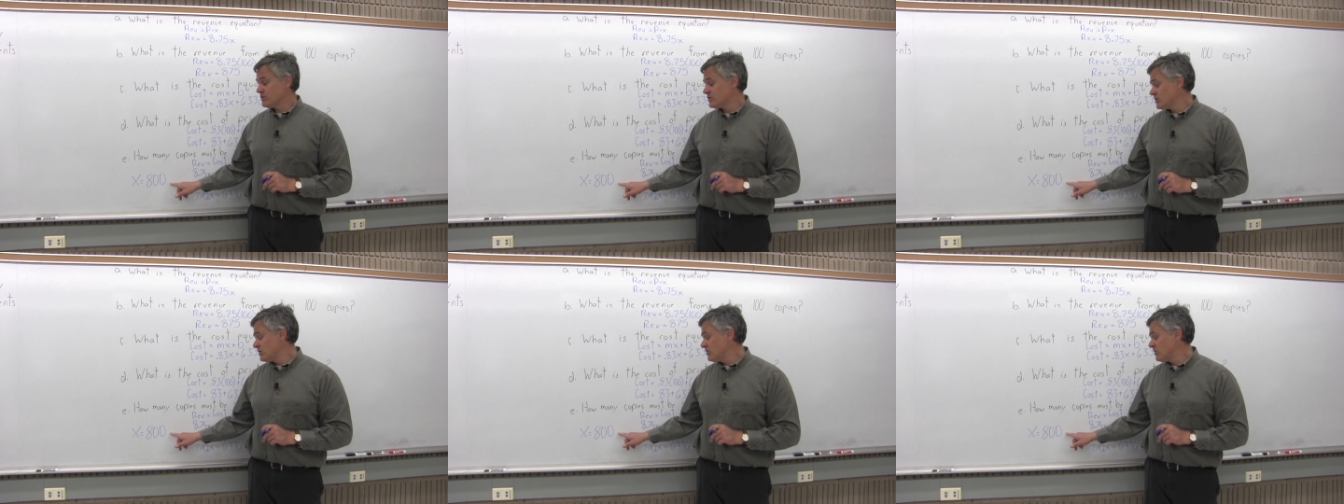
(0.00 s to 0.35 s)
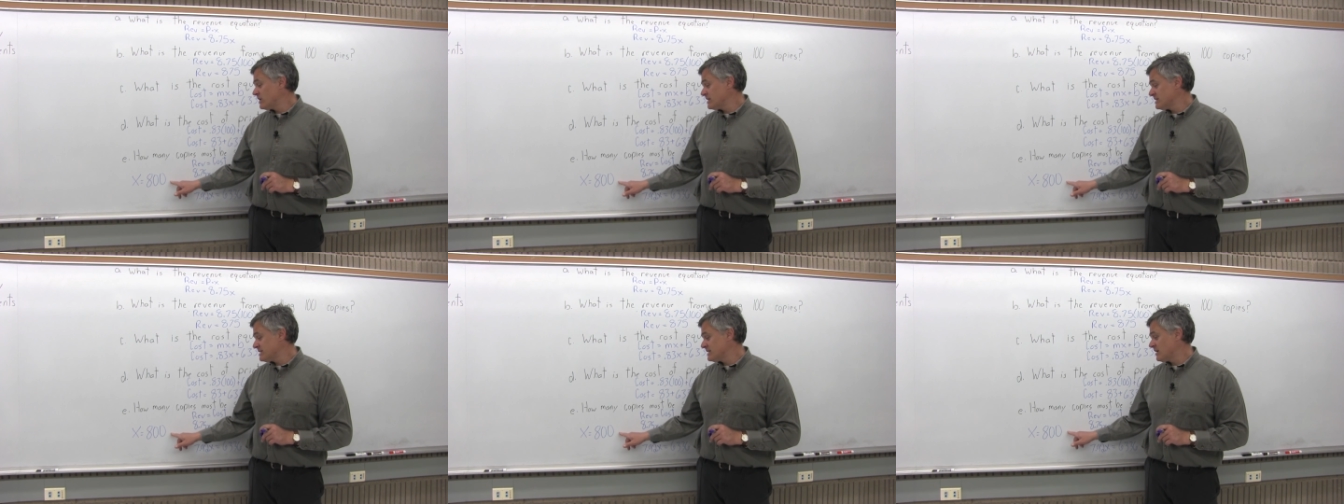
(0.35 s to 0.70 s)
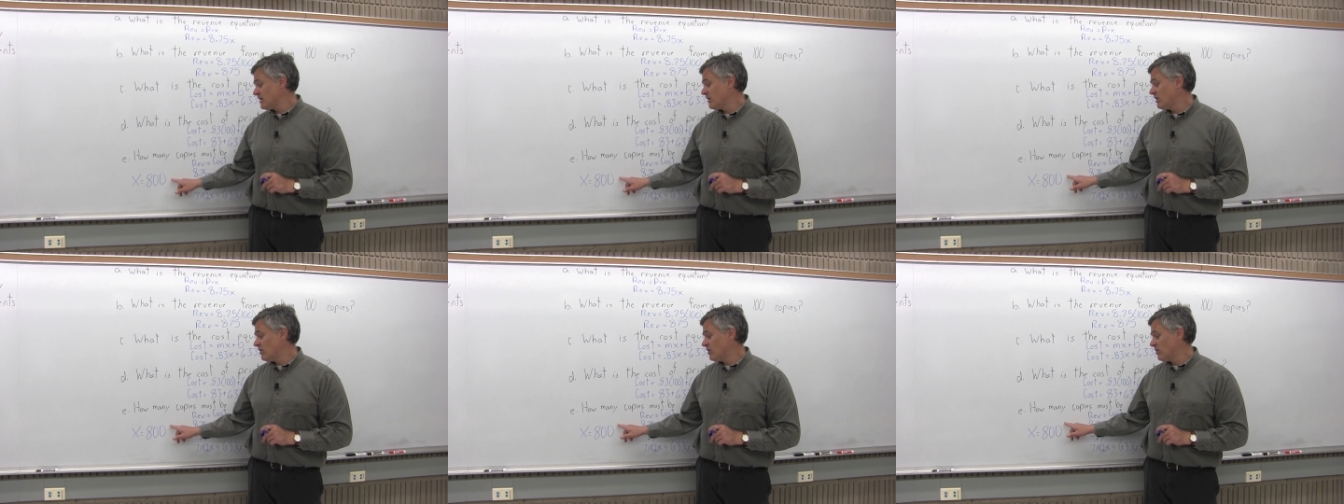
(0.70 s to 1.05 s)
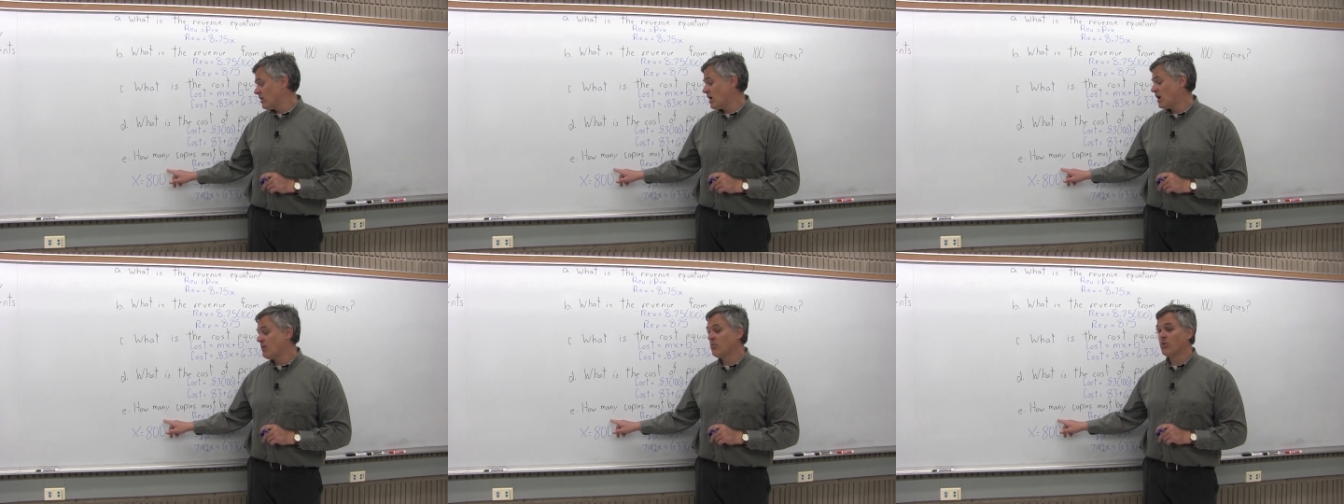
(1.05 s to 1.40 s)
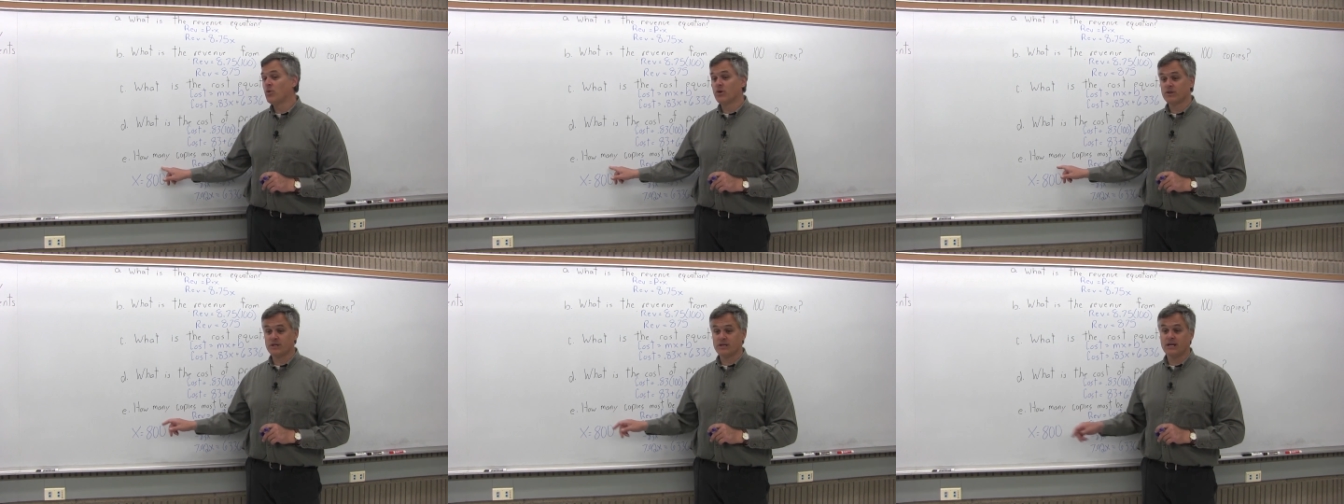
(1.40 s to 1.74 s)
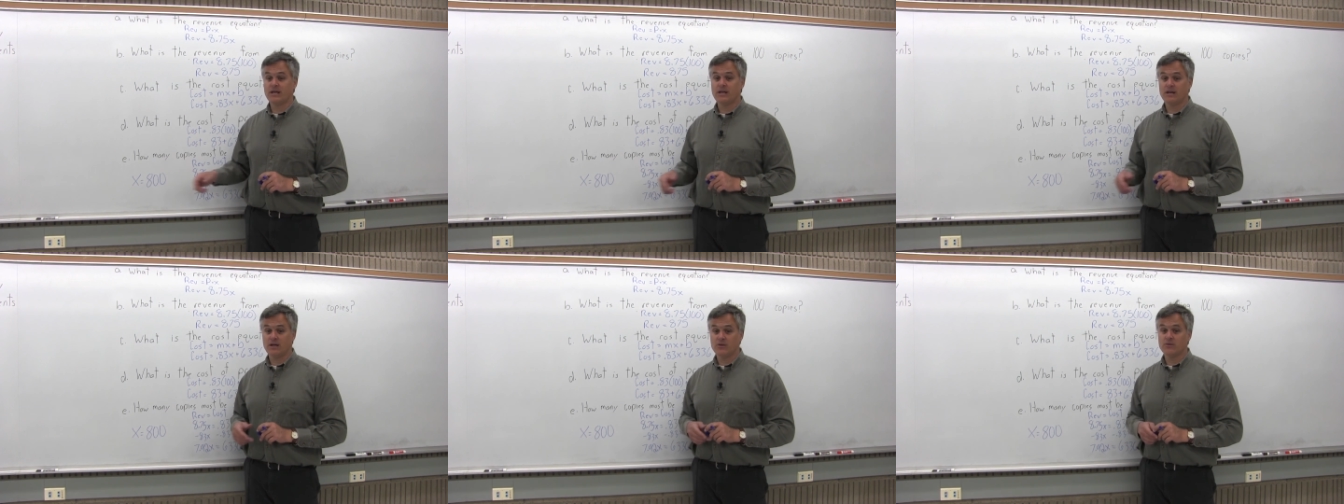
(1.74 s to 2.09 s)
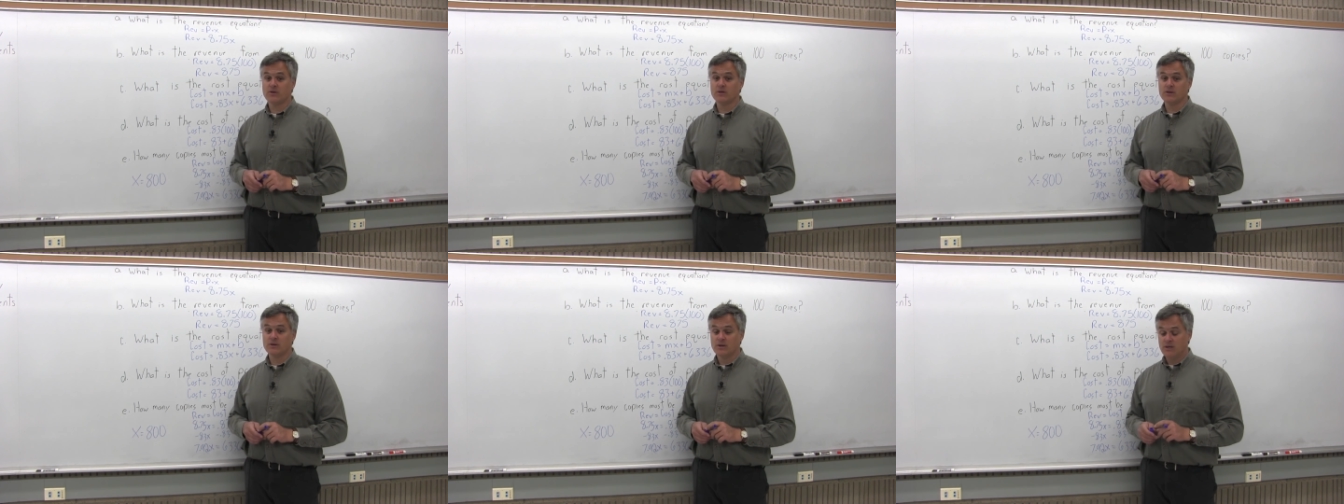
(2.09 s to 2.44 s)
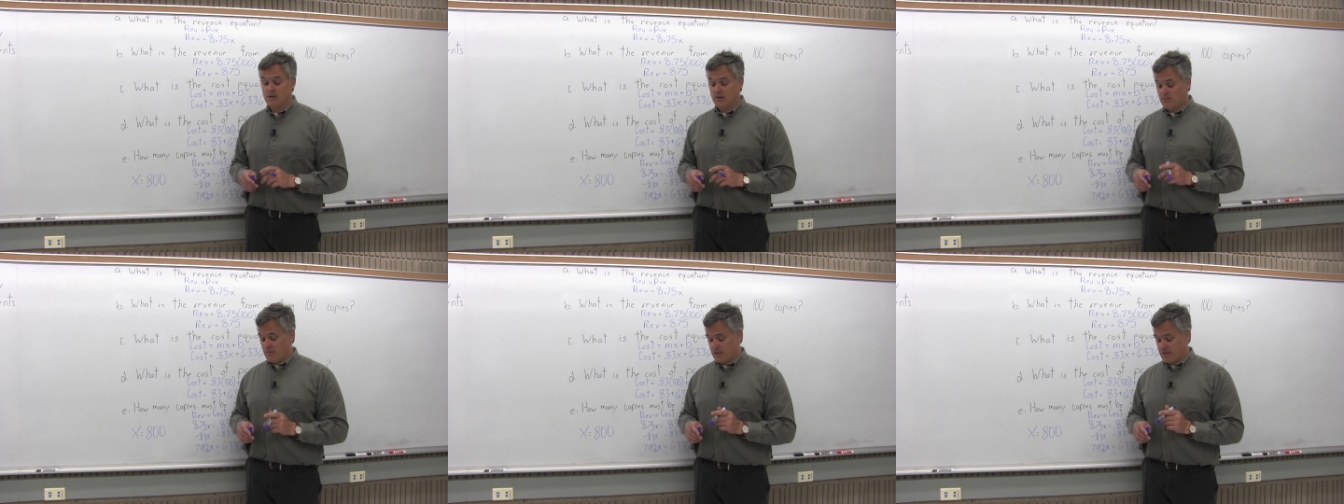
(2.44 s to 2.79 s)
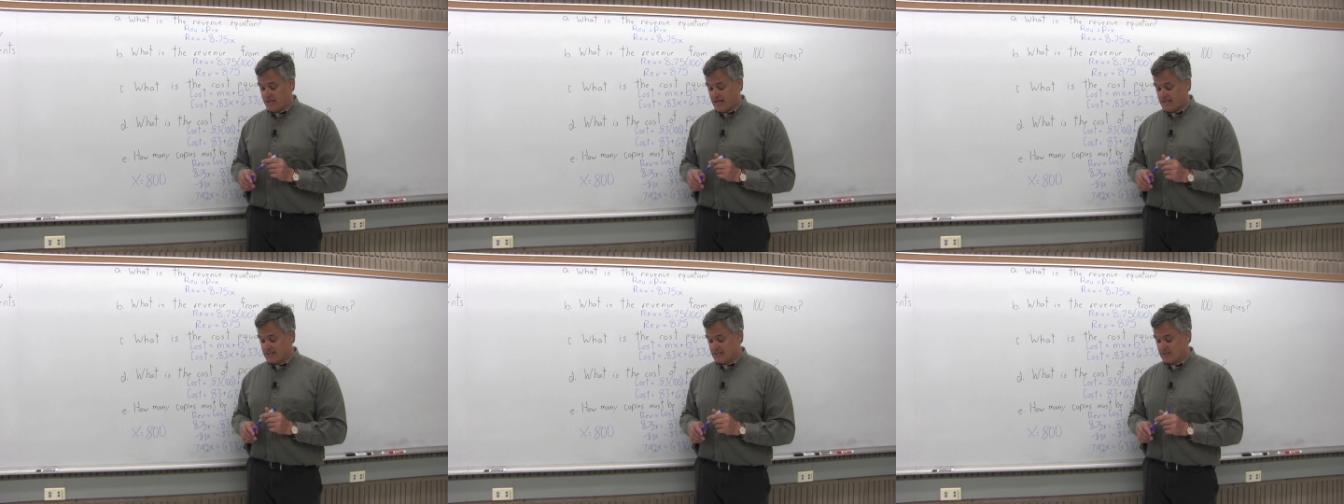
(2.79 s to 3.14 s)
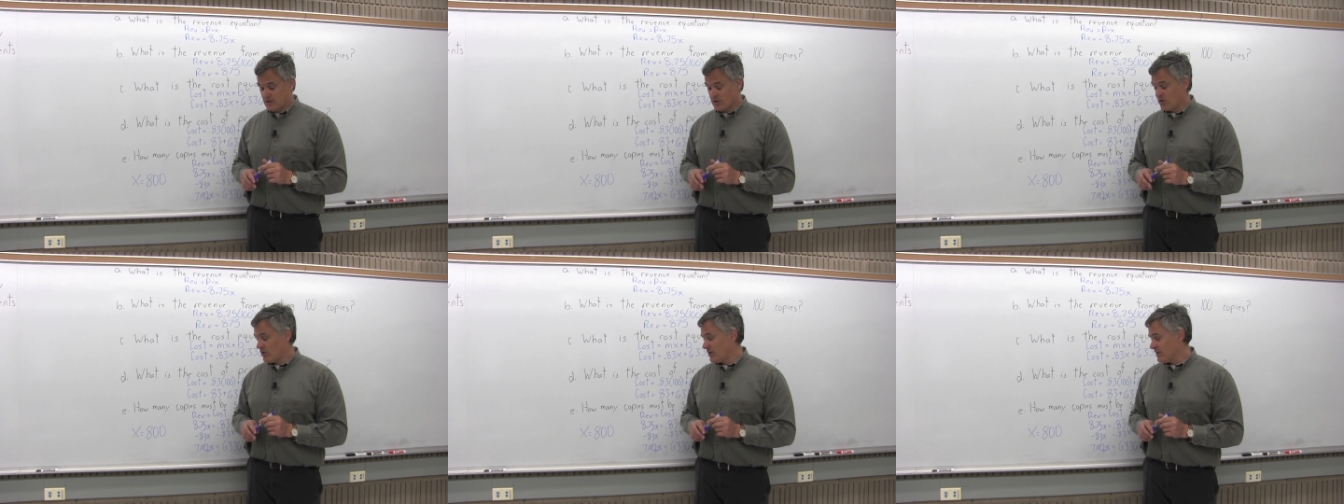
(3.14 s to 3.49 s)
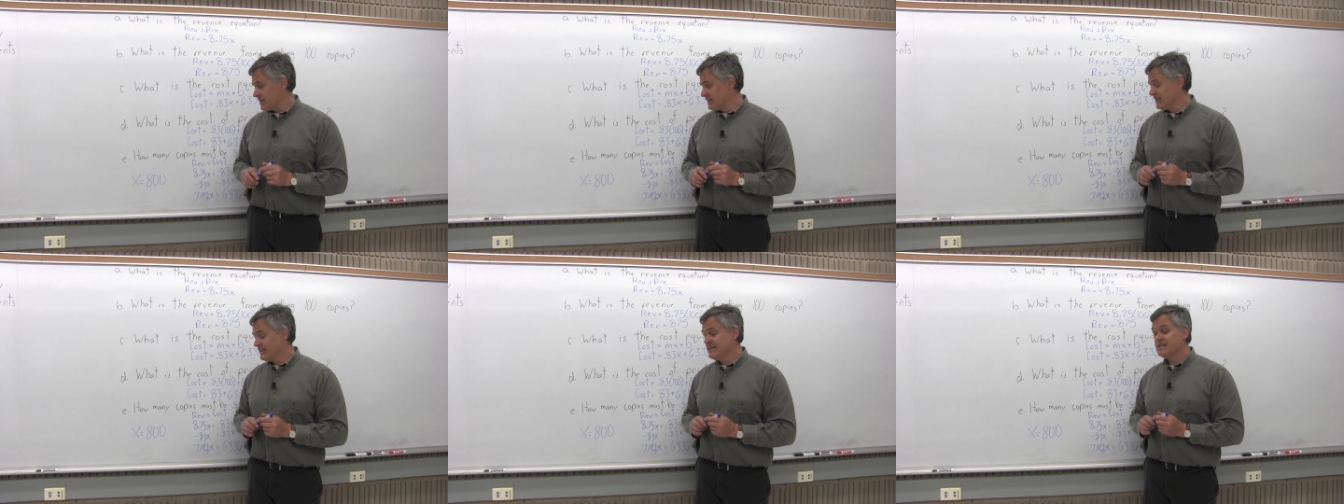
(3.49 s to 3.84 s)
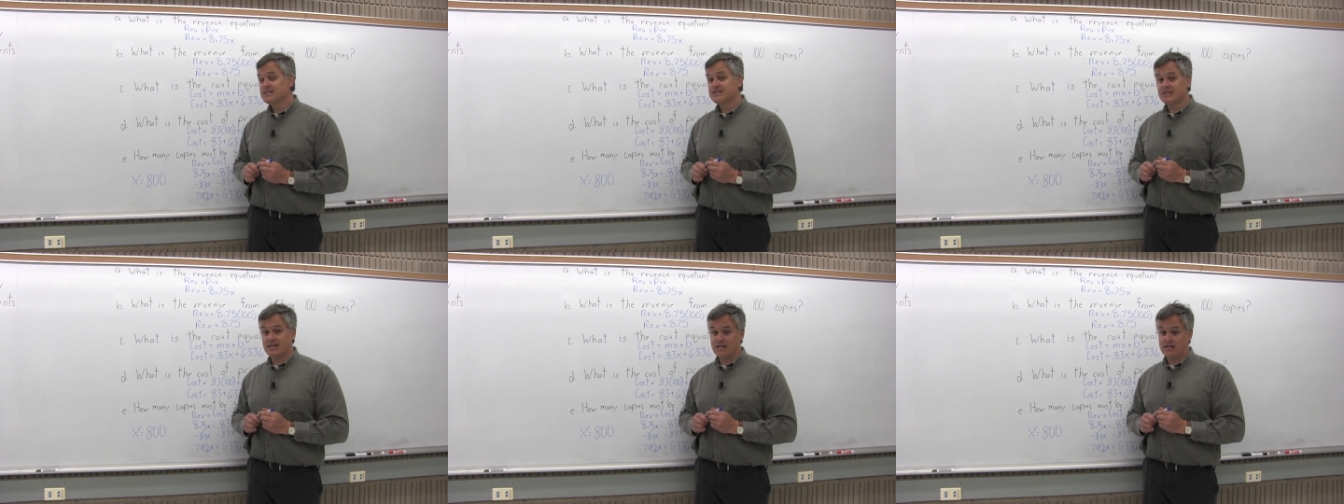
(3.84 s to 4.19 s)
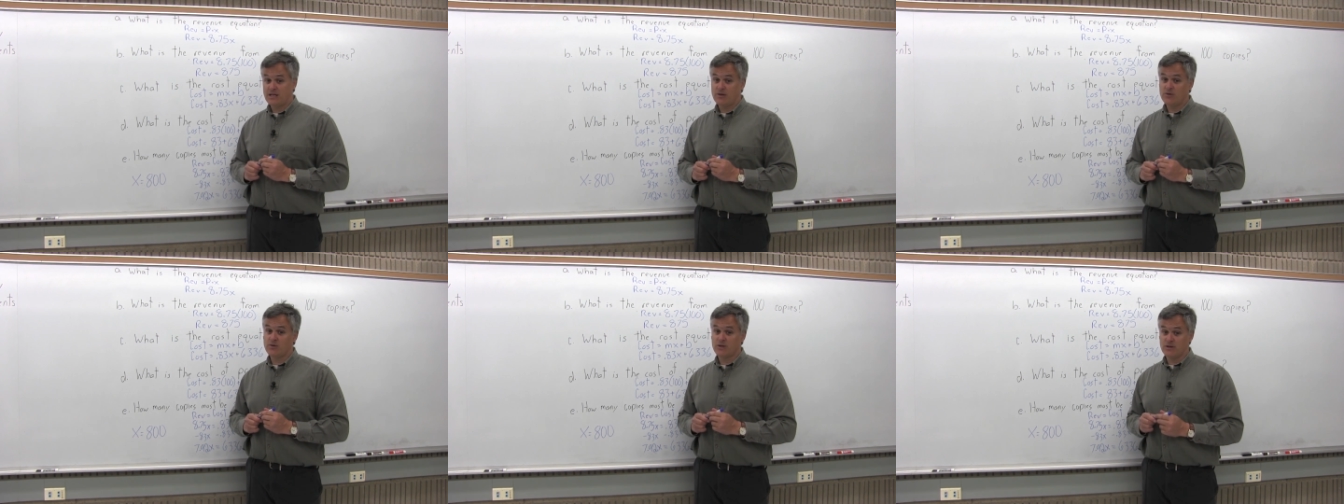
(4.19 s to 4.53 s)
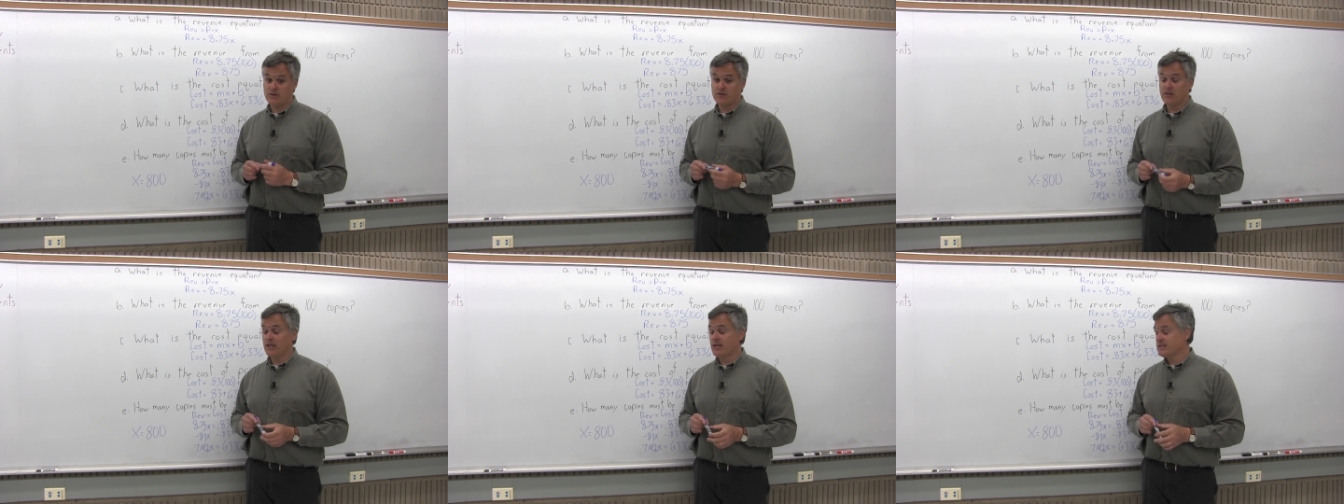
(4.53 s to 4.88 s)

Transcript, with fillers: So you want to sell a lot more than 800, but that's the goal, at least 800.